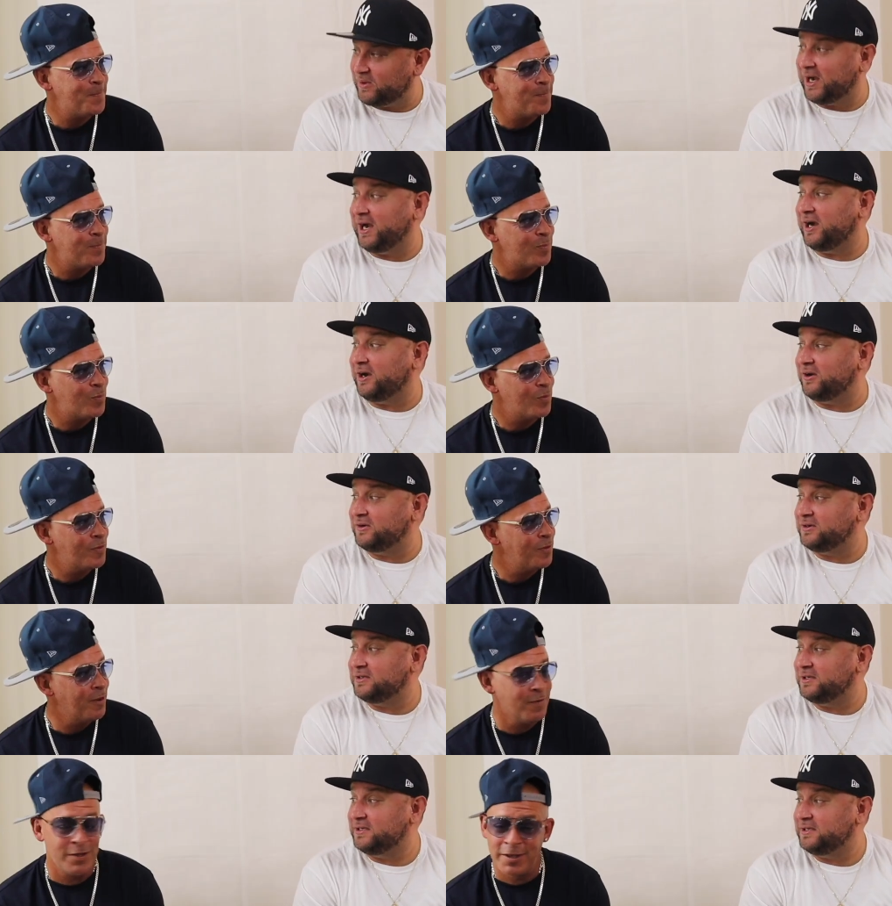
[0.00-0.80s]

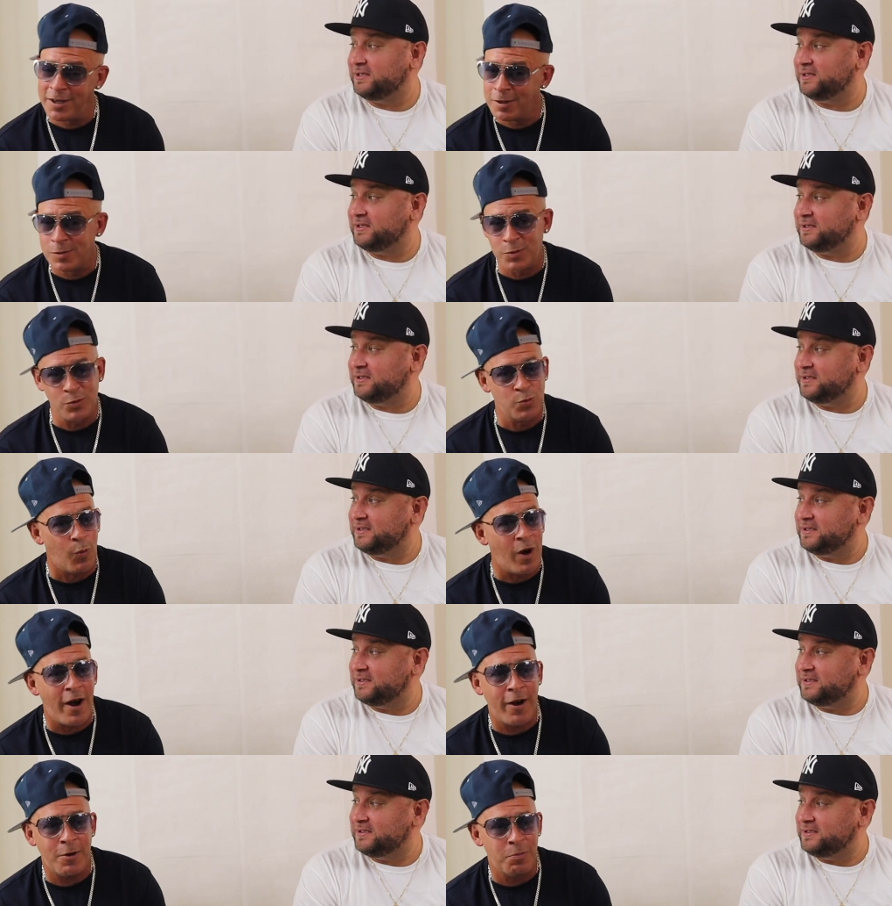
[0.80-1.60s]
Speaker 1: Wow.
Speaker 2: Everything else
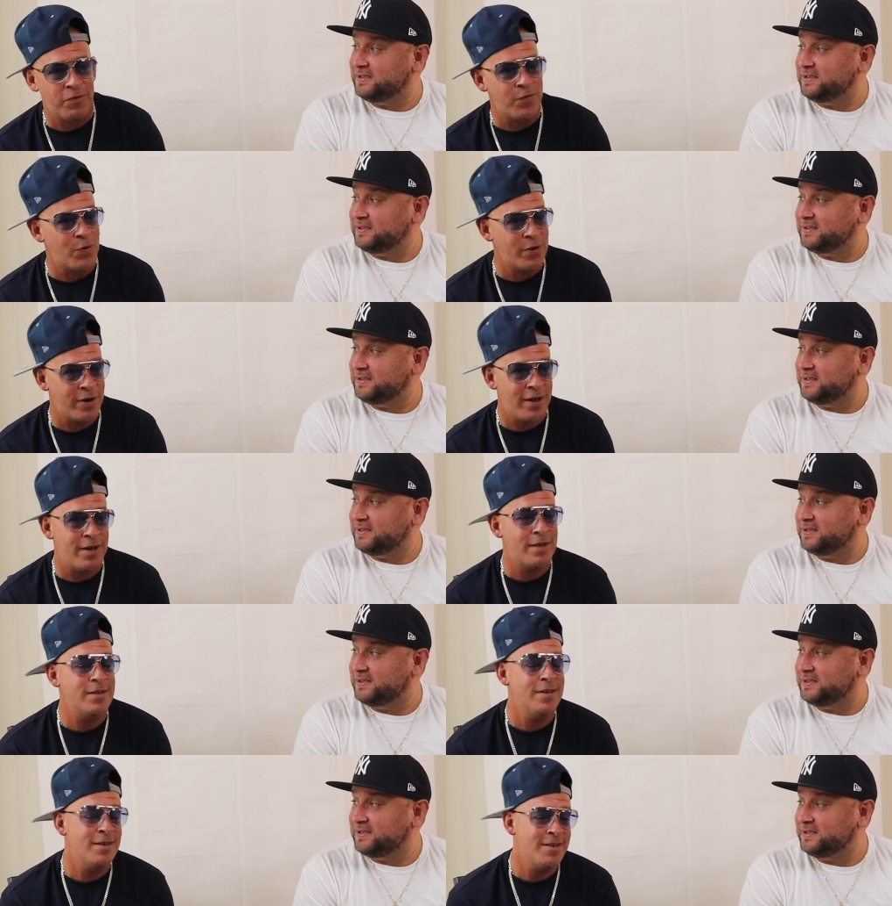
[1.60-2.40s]
was wired before
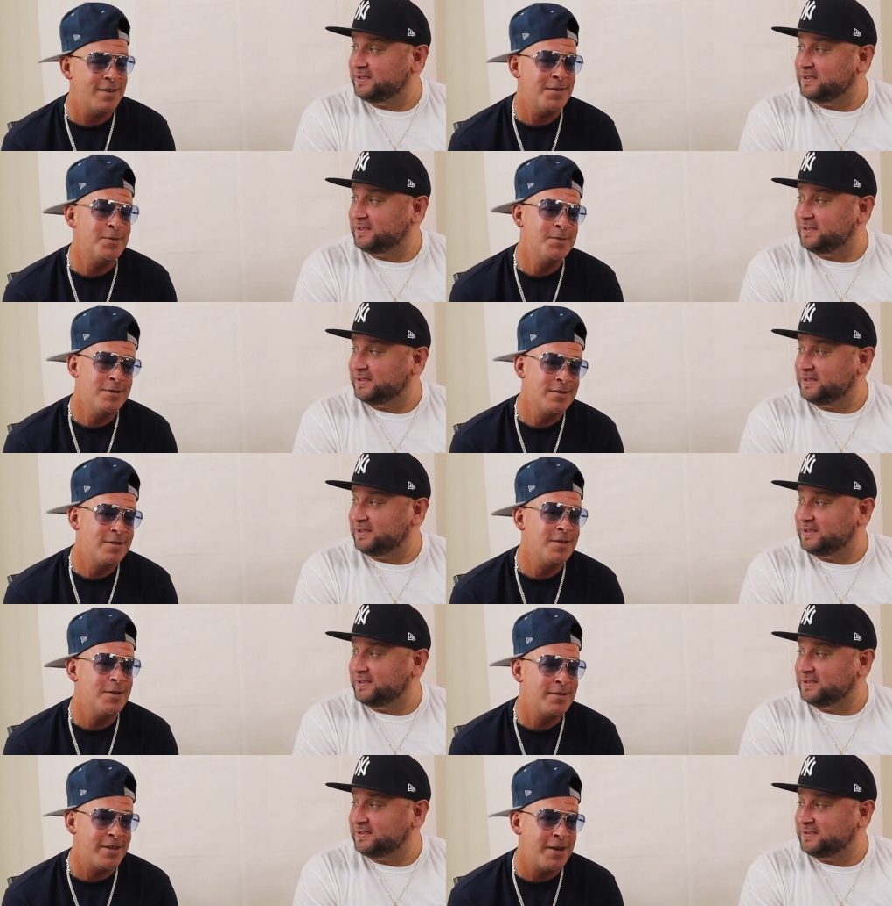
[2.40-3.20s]
that. Yeah, it
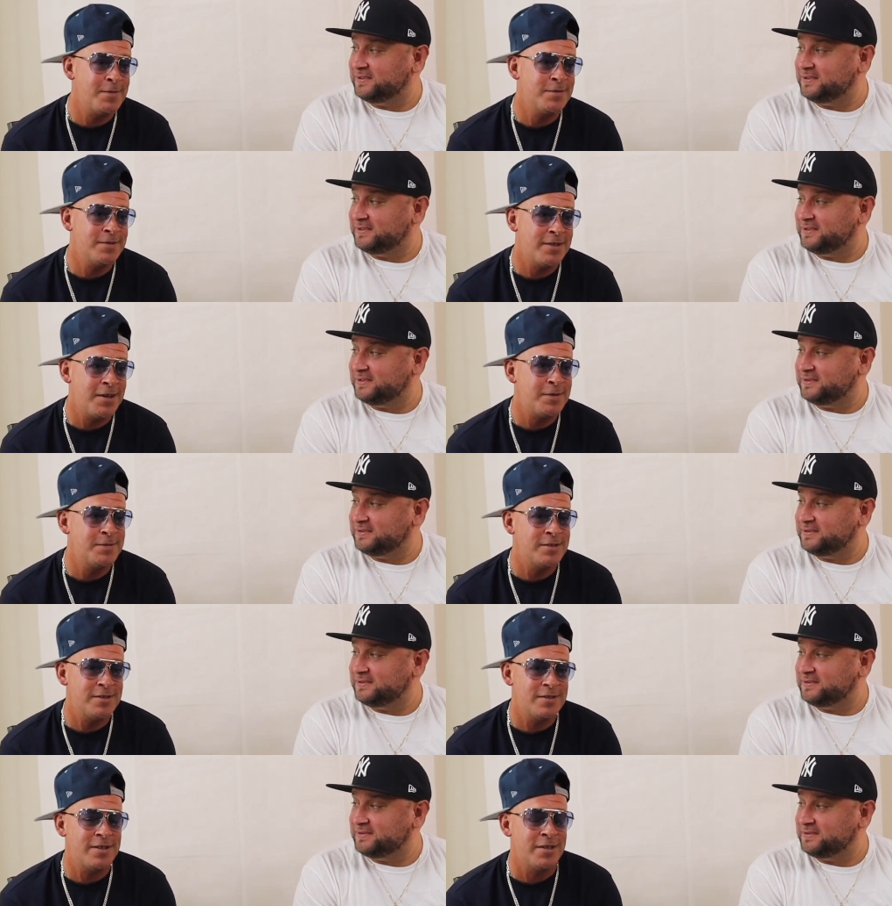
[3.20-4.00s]
was that was that
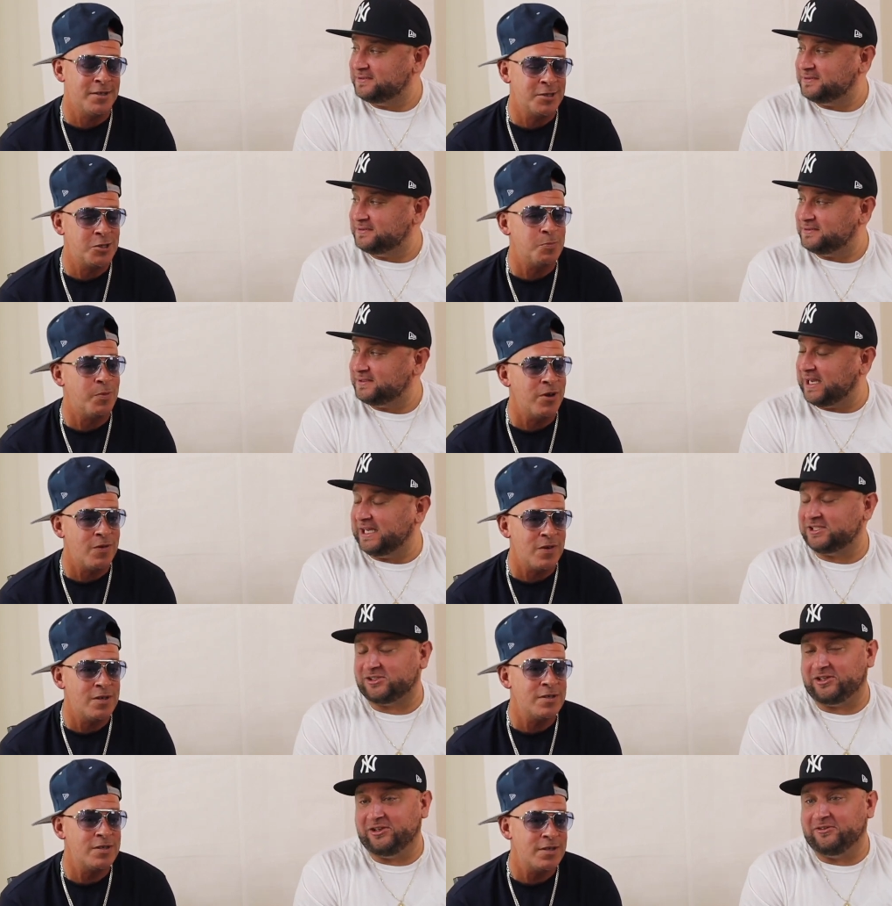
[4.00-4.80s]
was an
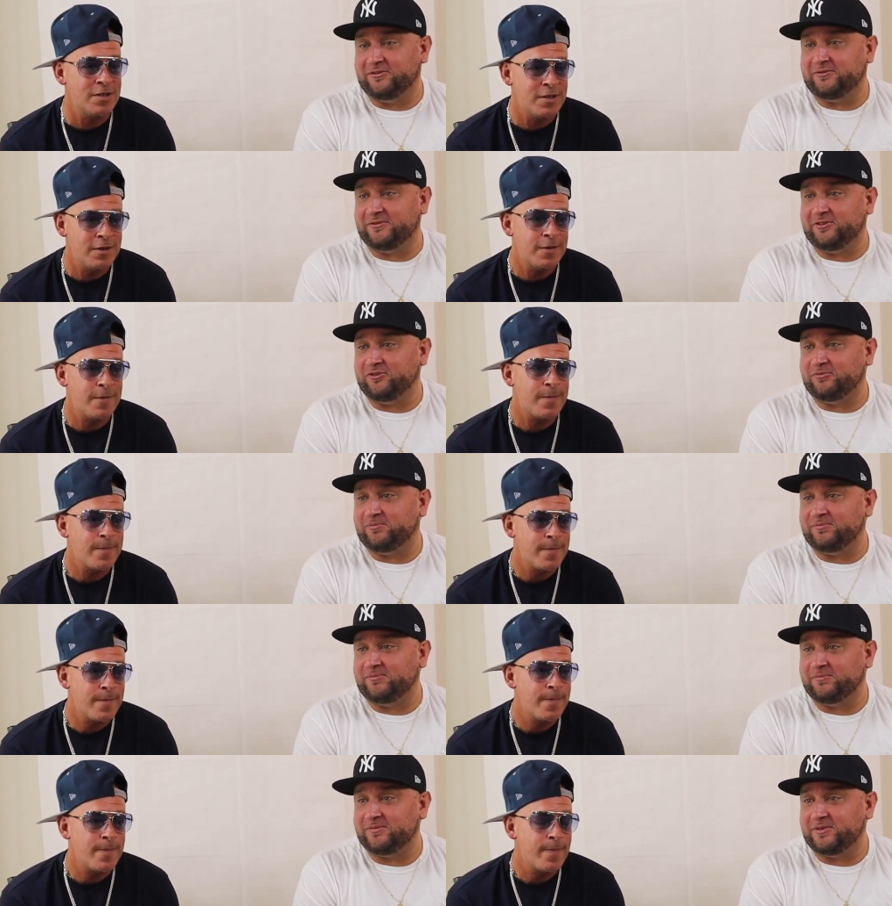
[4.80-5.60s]
Speaker 1: experience. Yeah, so you
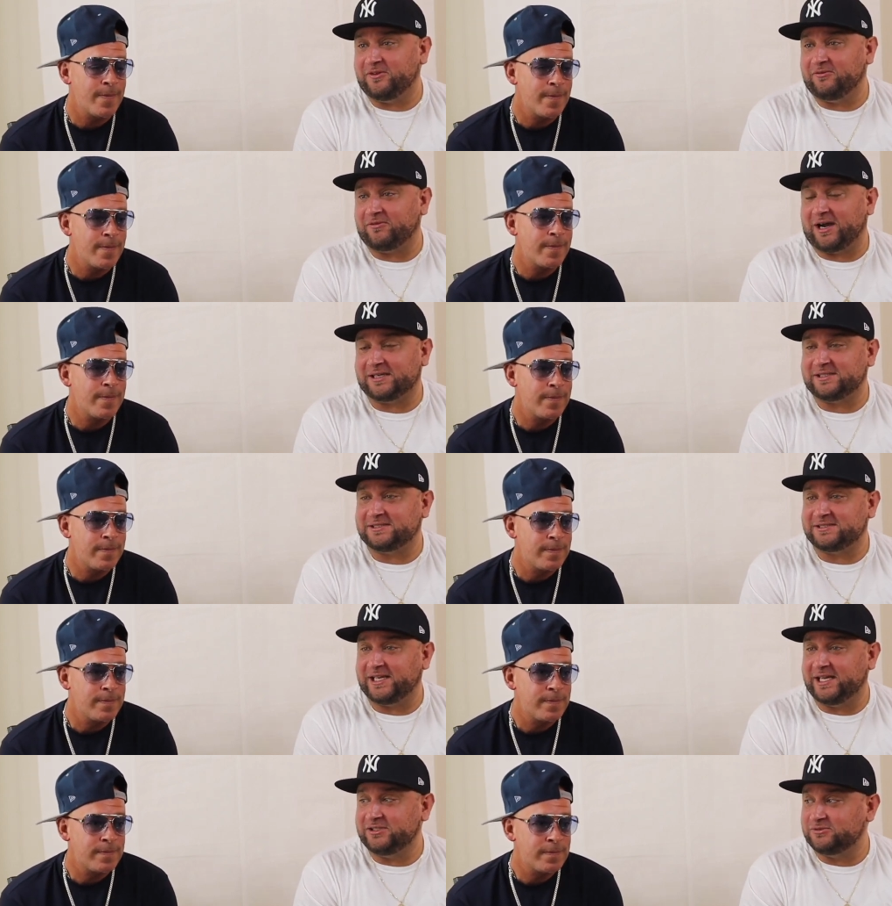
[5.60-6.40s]
you you rocked
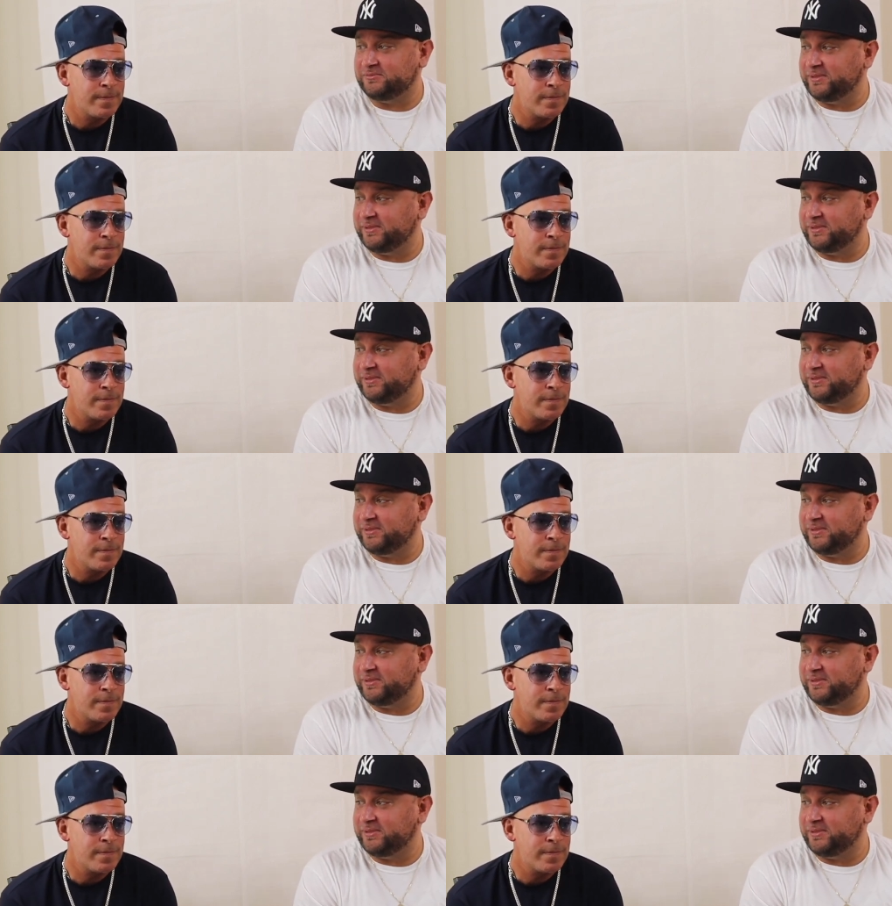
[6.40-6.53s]
the stage